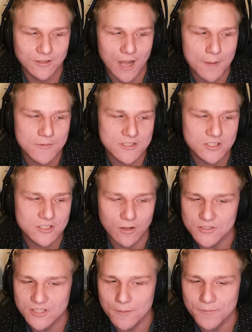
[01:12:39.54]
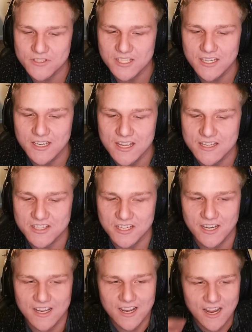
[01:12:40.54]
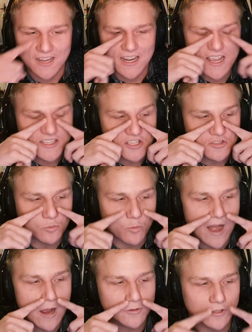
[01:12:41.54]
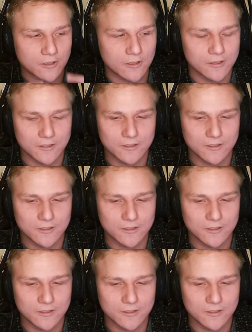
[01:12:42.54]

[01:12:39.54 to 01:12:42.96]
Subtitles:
I'm as close up as he is, and his is rounder.